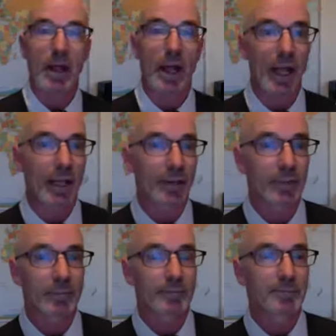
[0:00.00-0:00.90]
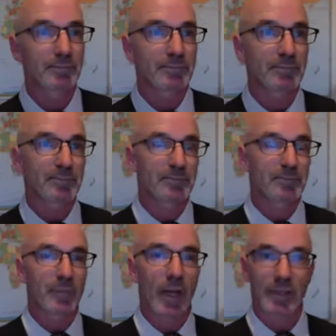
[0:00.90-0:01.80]
And
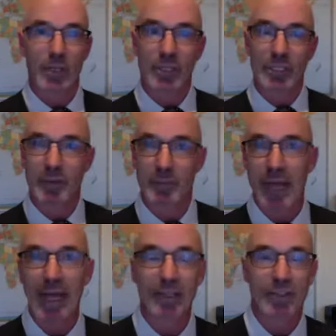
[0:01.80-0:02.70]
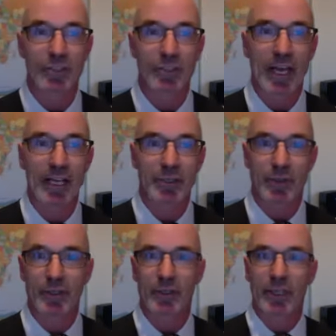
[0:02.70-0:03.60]
I talked about packages last
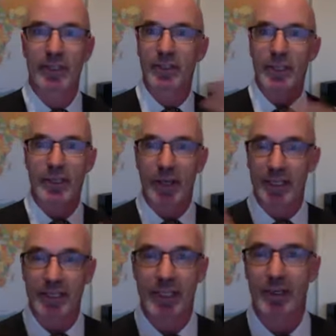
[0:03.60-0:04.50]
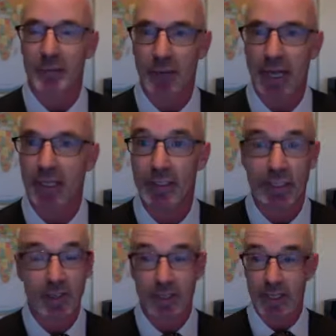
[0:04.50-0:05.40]
week. So let's say I take out a package
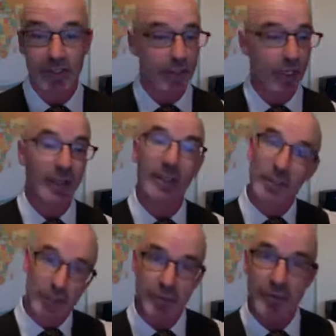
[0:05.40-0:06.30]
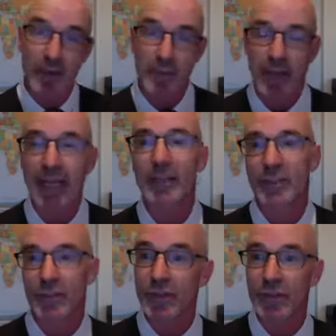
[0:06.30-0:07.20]
and I say, John, here's some of my
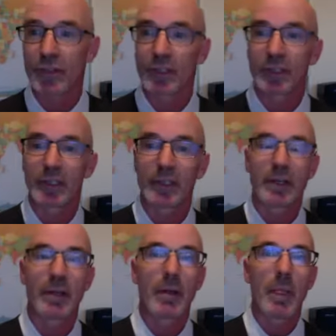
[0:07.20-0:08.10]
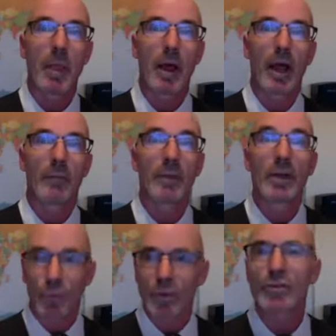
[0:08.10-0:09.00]
packages. Um,
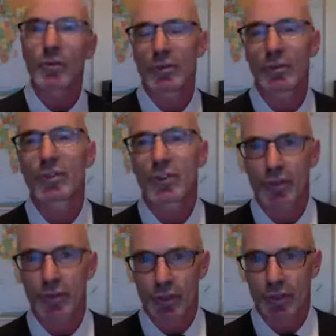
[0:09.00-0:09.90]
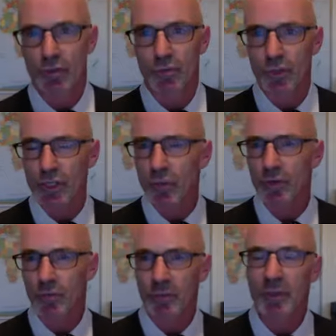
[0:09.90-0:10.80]
which one would suit you? Which
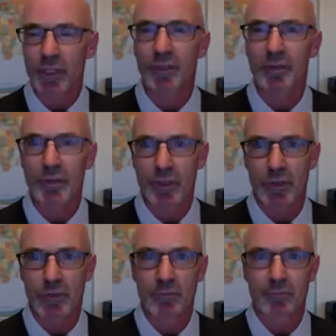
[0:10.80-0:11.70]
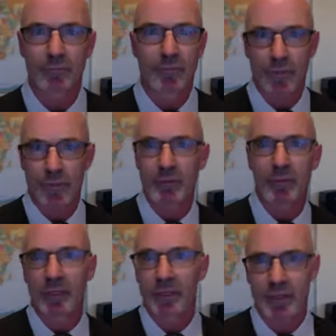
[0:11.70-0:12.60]
one would be good for you? Three
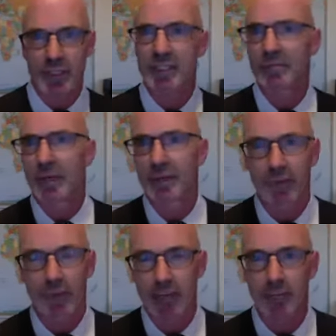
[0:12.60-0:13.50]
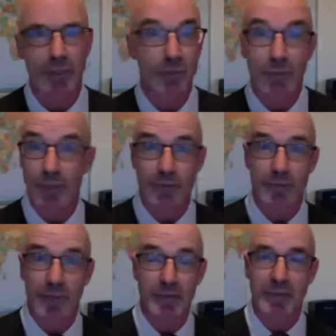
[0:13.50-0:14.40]
month, six month, nine month, whatever
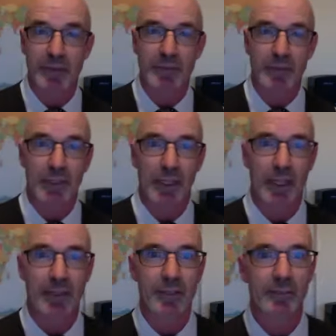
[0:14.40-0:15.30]
it might be for the client.